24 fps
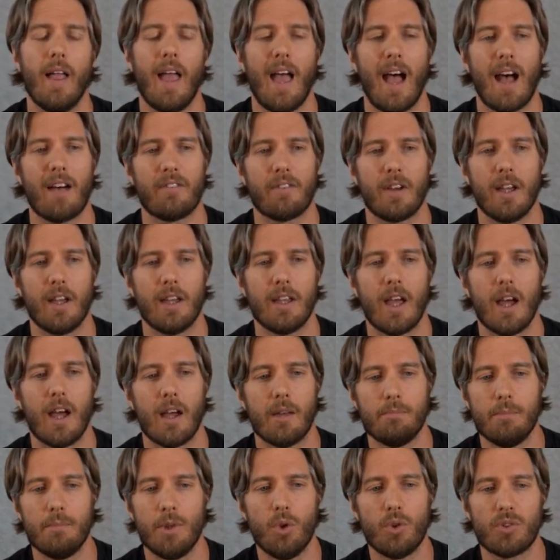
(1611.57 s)
have a
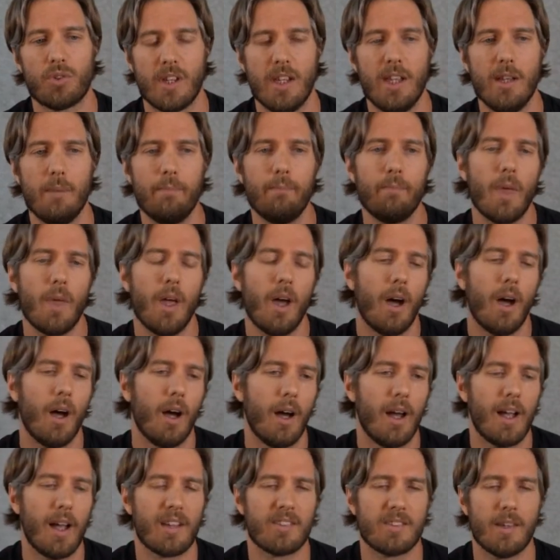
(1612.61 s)
museum
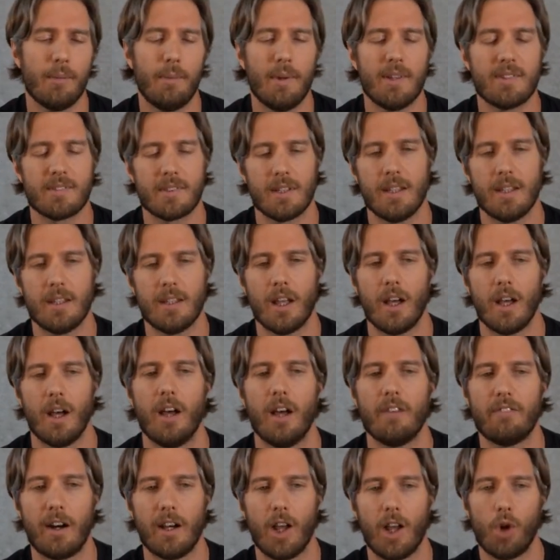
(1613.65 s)
exhibits in a
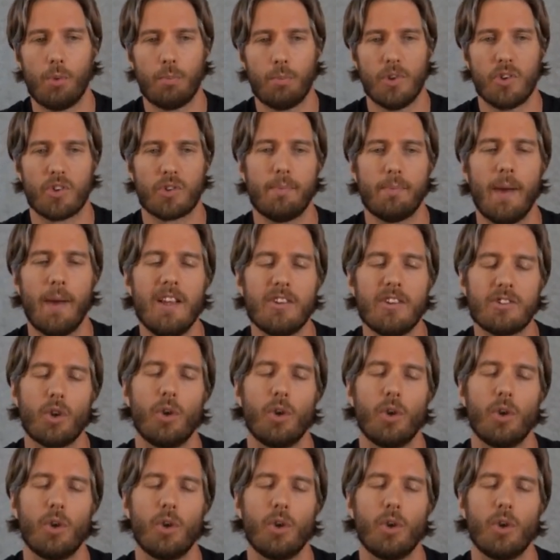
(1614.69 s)
very open space,